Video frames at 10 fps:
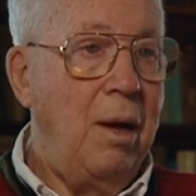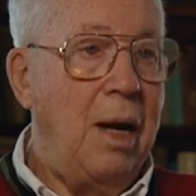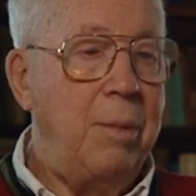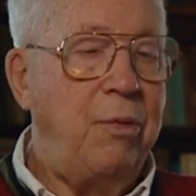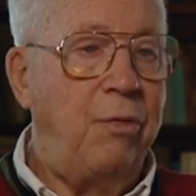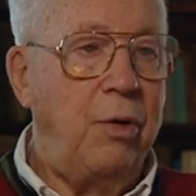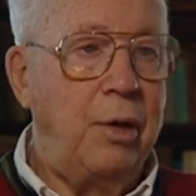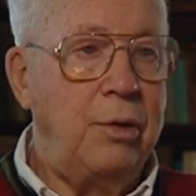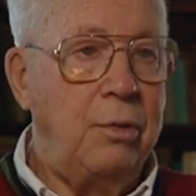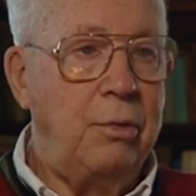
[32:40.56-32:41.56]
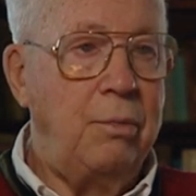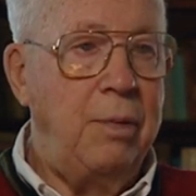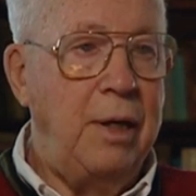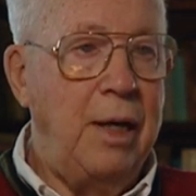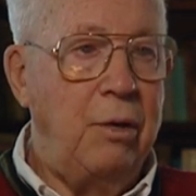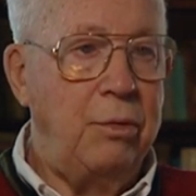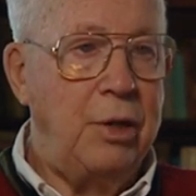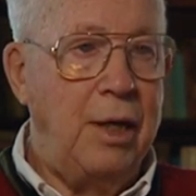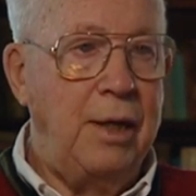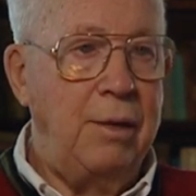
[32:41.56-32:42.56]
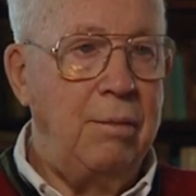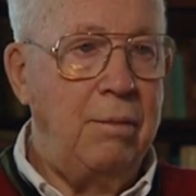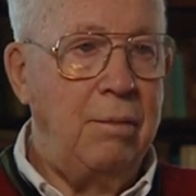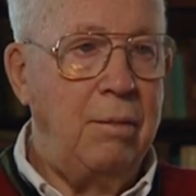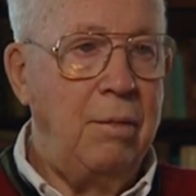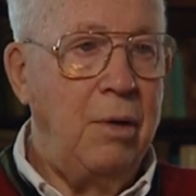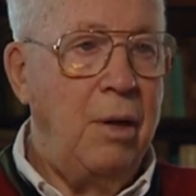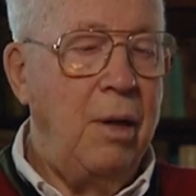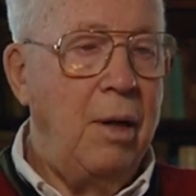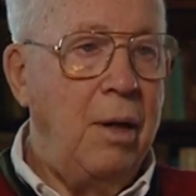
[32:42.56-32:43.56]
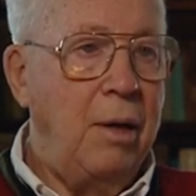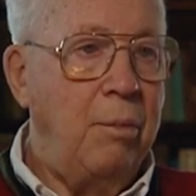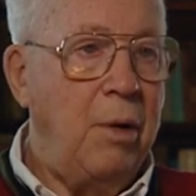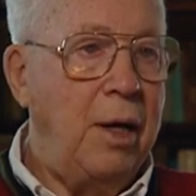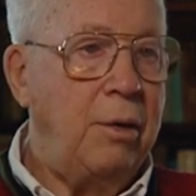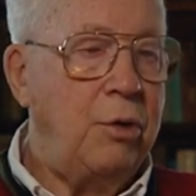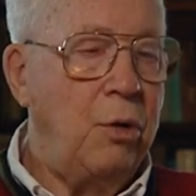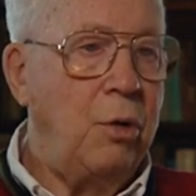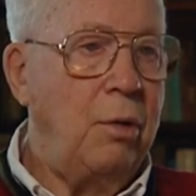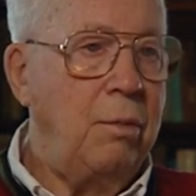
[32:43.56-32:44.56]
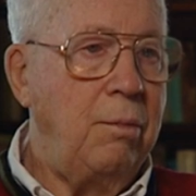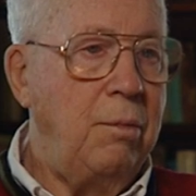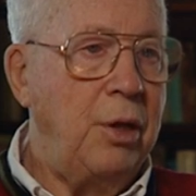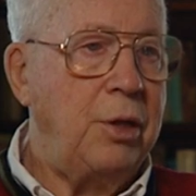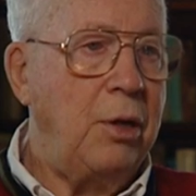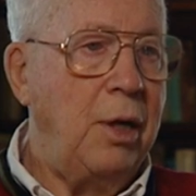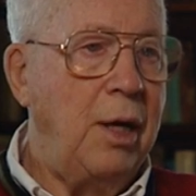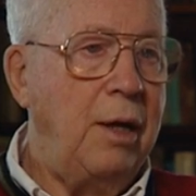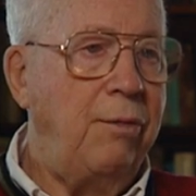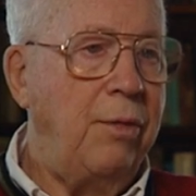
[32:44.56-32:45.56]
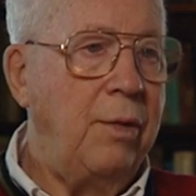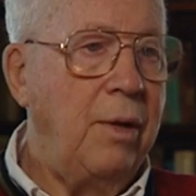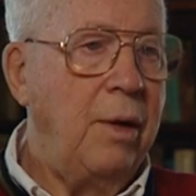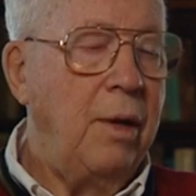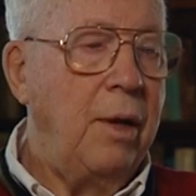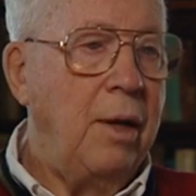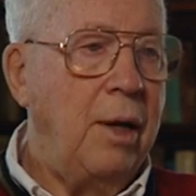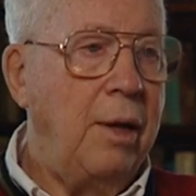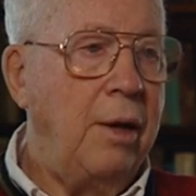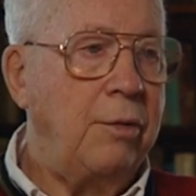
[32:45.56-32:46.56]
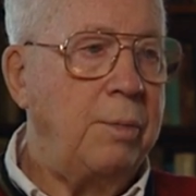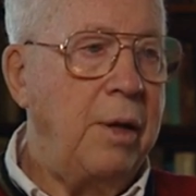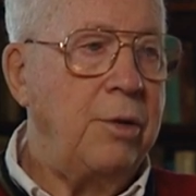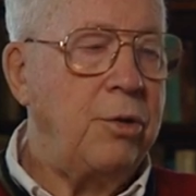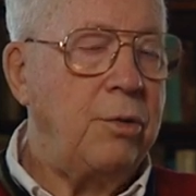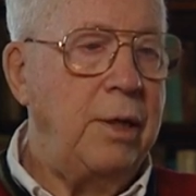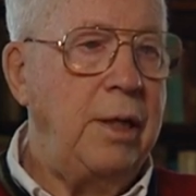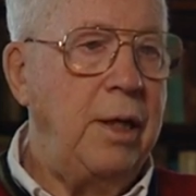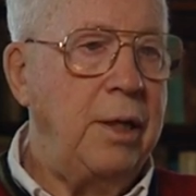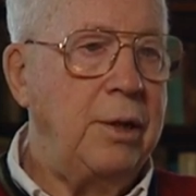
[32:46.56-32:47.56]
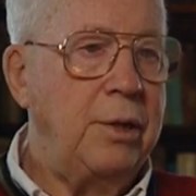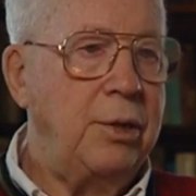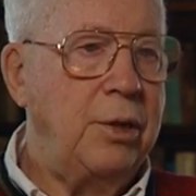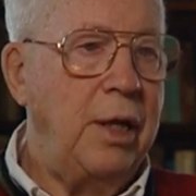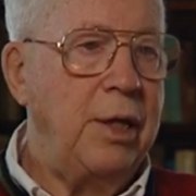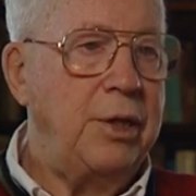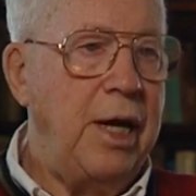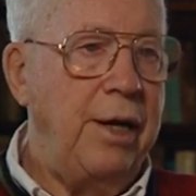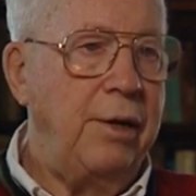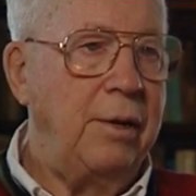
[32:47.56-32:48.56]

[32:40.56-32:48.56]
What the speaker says: I prefer to be outside. In my total military life, I have spent 3 years in a tent.